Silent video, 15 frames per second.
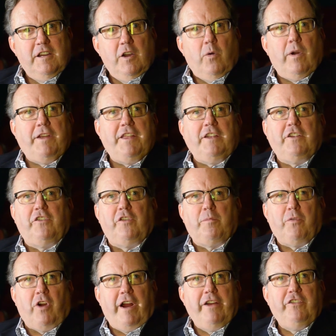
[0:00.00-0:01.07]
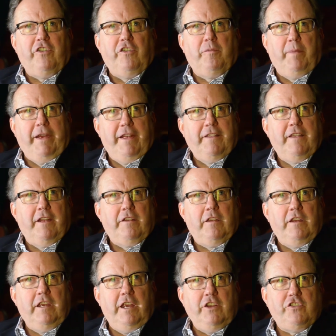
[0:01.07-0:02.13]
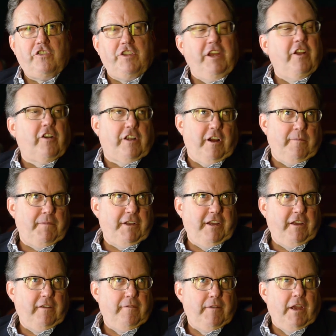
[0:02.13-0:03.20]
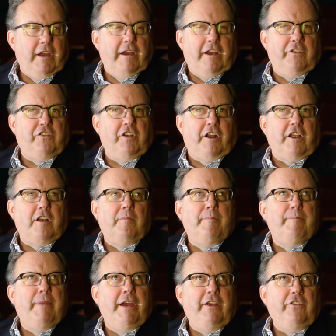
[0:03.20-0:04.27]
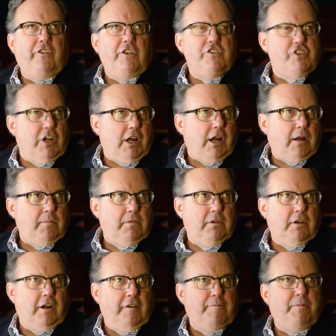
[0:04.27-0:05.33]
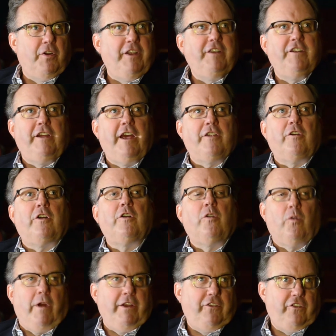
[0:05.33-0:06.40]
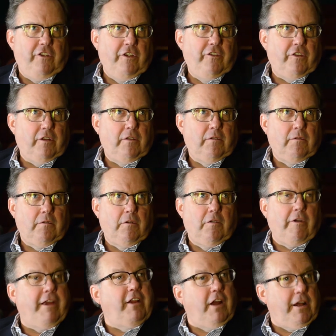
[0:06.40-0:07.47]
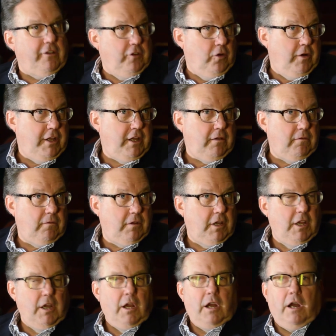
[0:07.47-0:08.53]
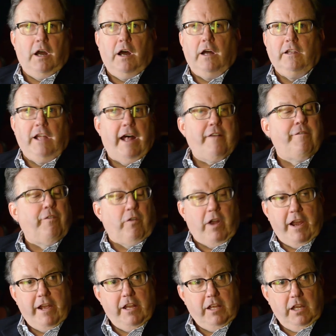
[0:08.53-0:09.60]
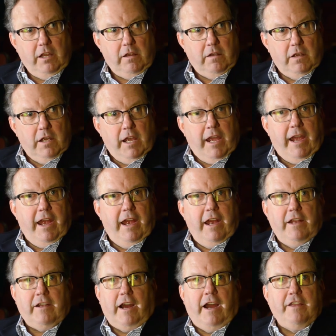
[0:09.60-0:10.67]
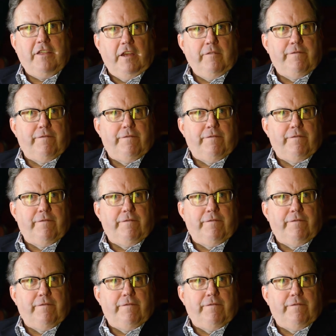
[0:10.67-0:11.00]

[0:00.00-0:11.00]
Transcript: Well, I think the surprise has been that each theater company has done an amazing job of putting together a great season, great continuity, a lot of variety, and I think